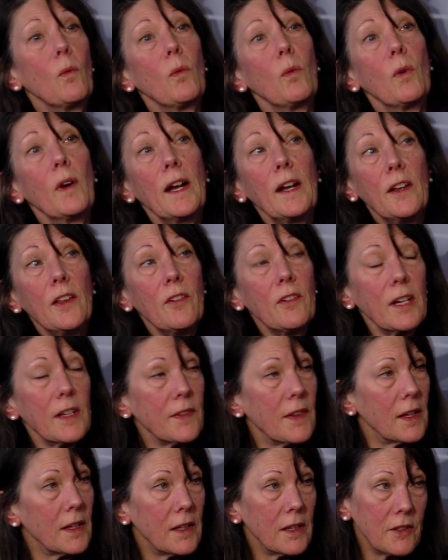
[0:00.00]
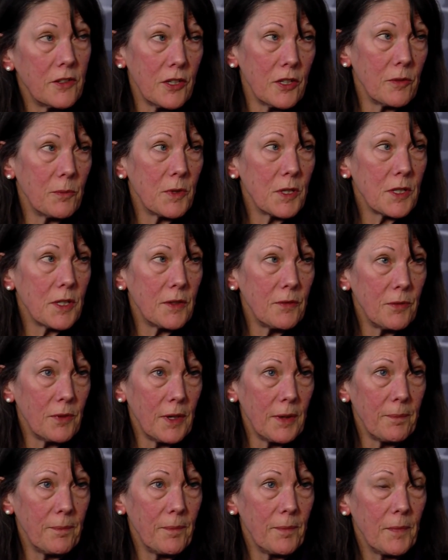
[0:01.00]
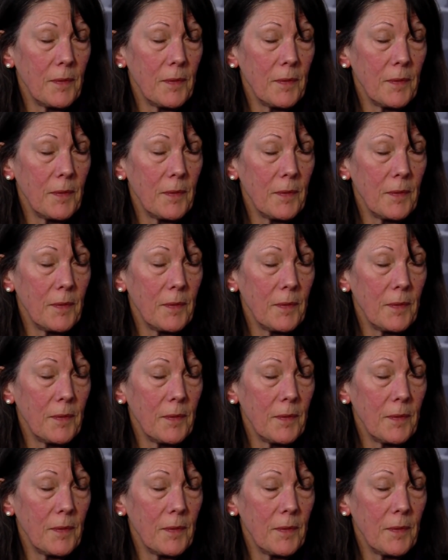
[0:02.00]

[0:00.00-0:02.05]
Where do you get that legitimacy from?